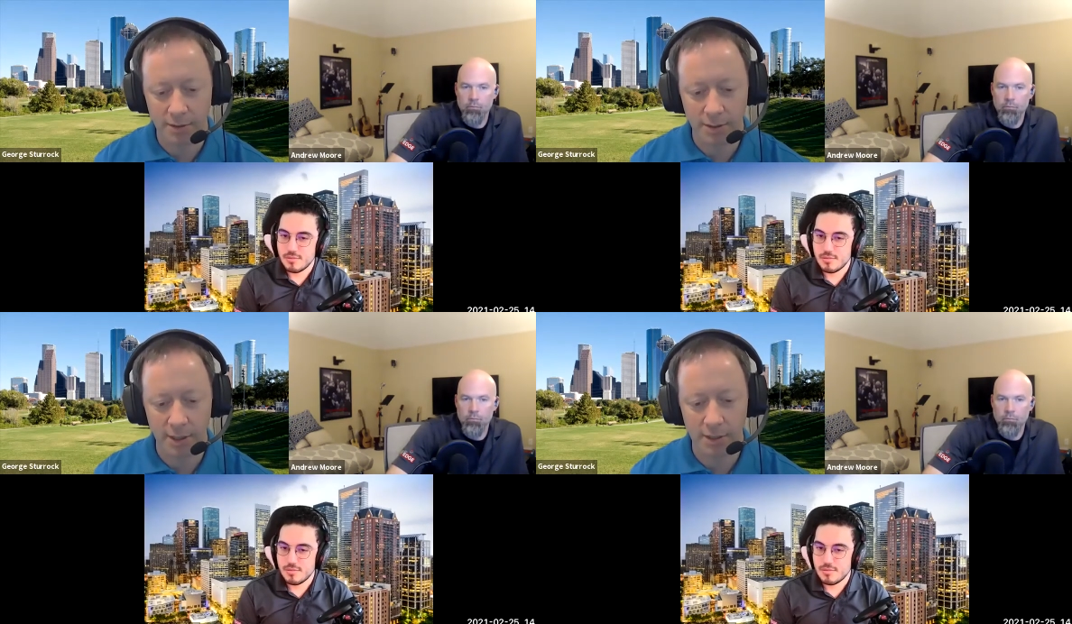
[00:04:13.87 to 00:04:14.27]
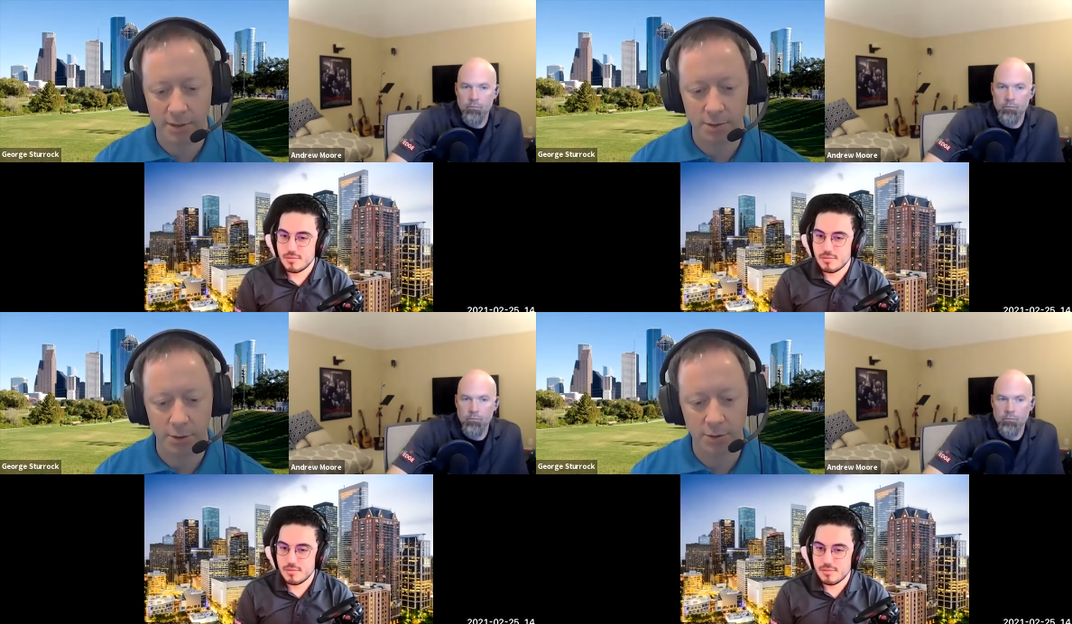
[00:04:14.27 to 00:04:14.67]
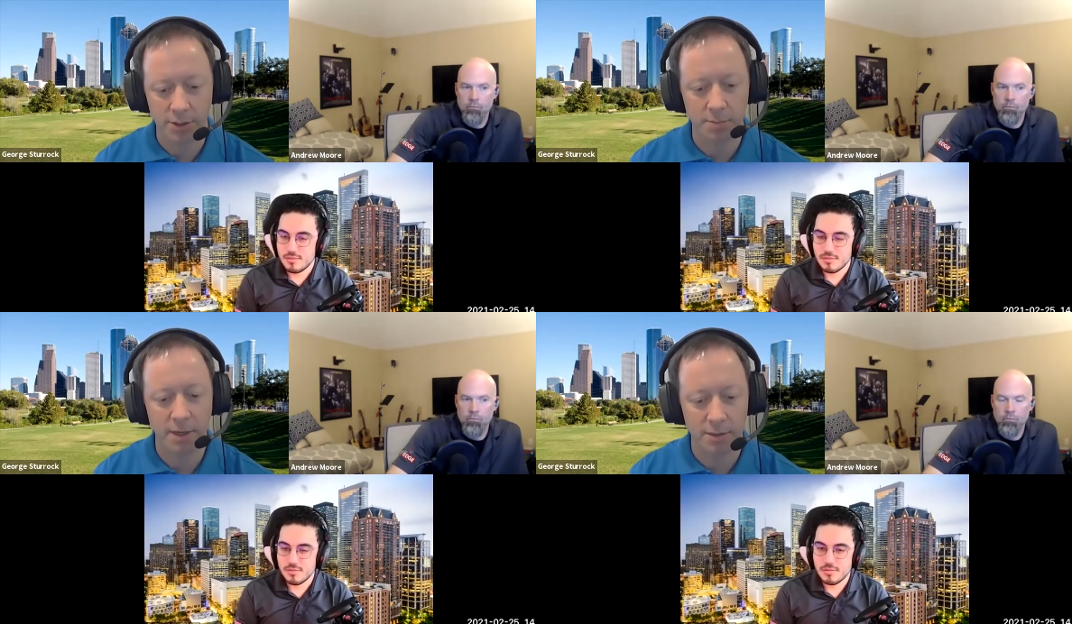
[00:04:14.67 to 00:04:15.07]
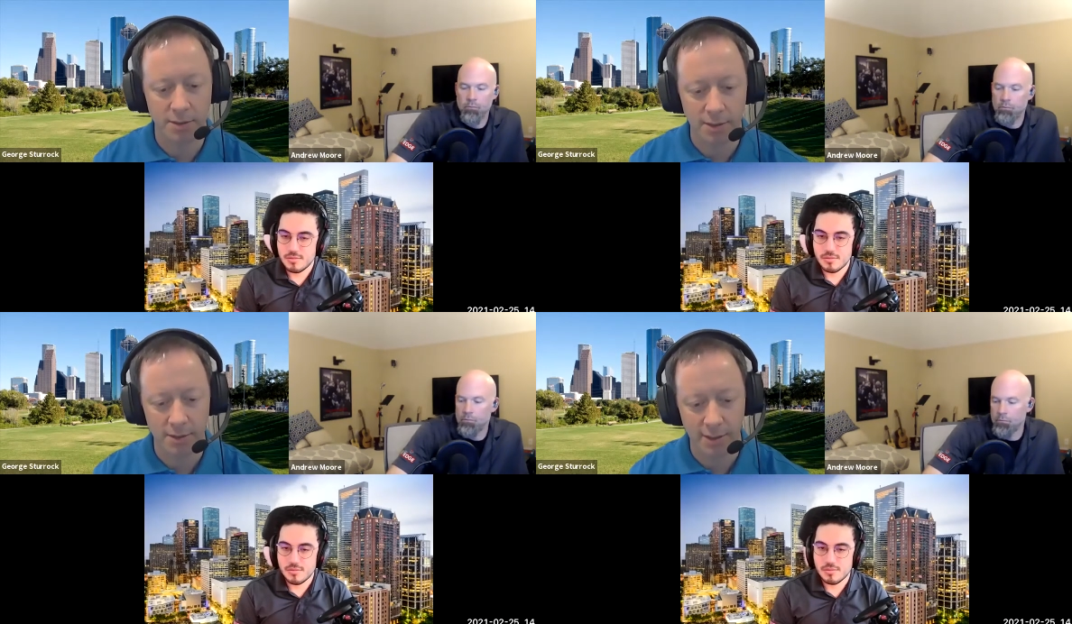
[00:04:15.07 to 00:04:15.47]
Speaker 1: this test and don't expect to
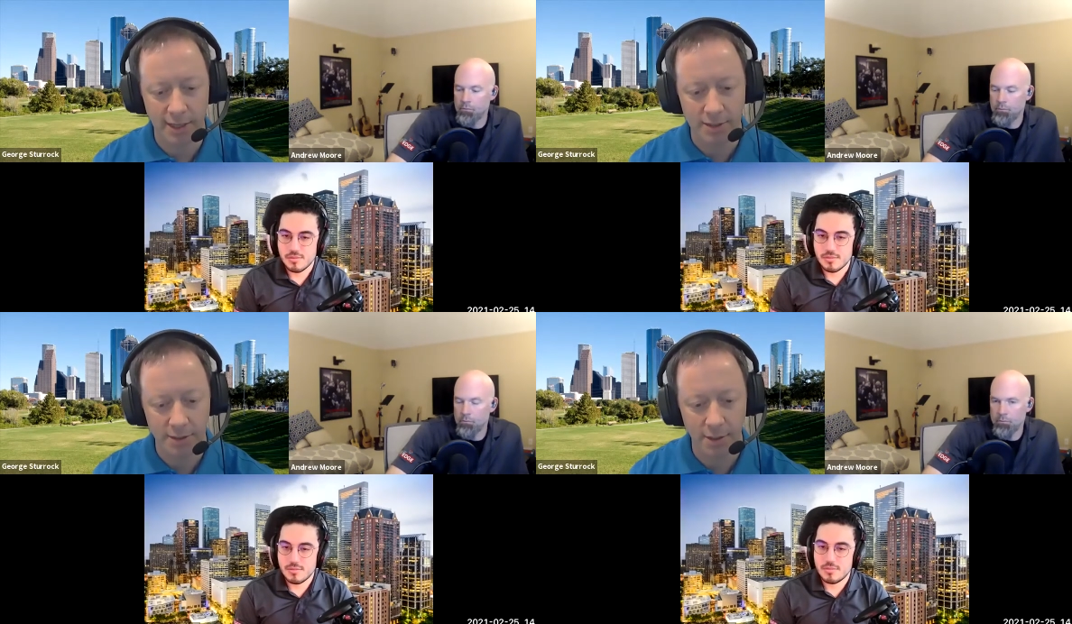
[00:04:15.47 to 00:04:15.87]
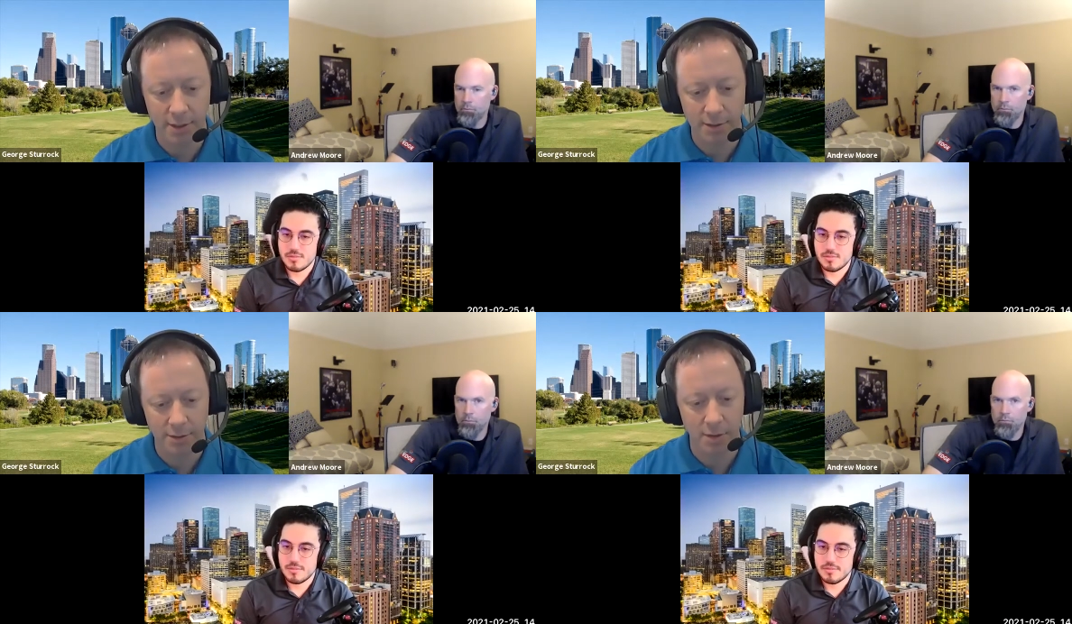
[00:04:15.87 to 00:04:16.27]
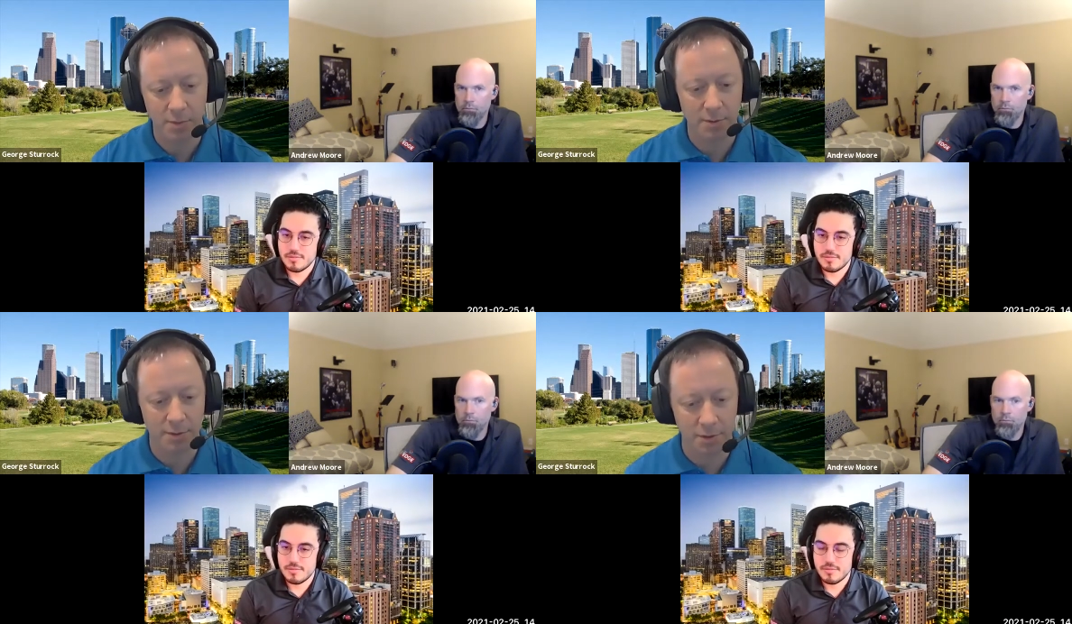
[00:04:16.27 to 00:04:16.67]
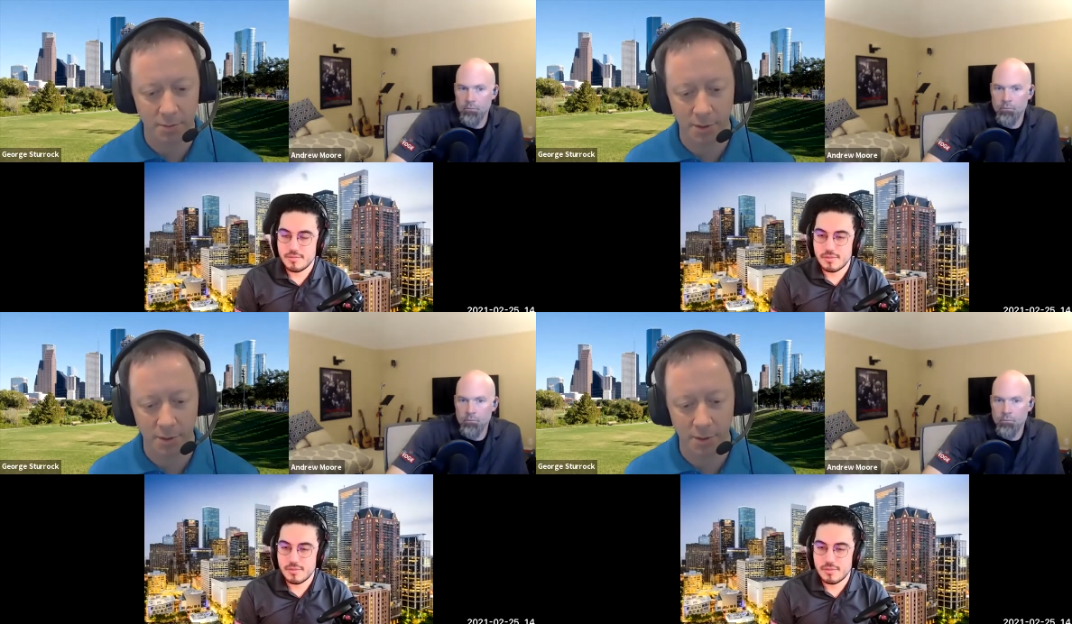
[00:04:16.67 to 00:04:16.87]
see a case study? You know, maybe talk